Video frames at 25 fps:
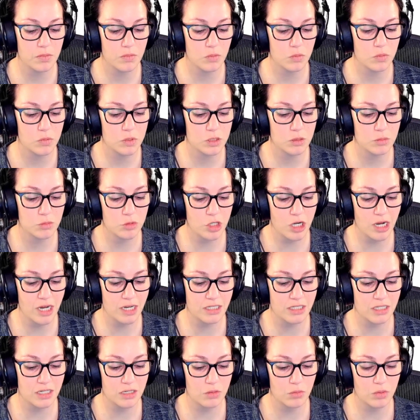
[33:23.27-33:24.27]
Subtract
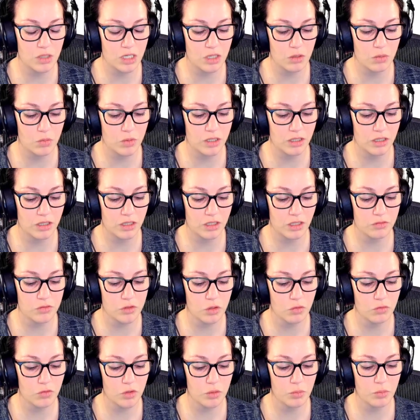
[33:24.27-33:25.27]
it. We get 1 left
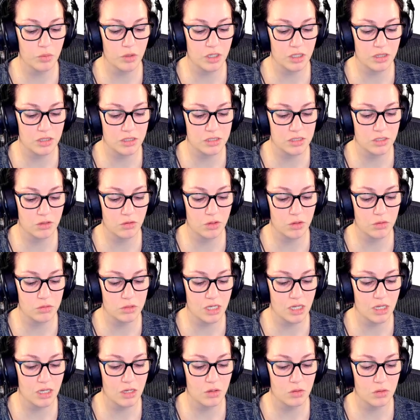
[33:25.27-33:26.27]
over. Bring the 0
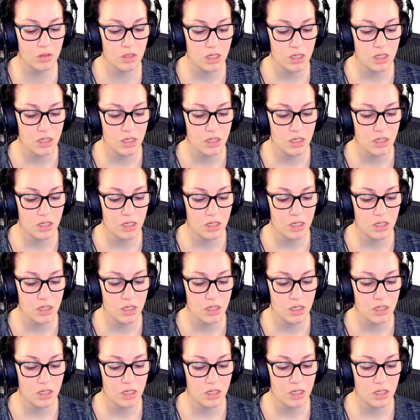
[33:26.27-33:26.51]
down.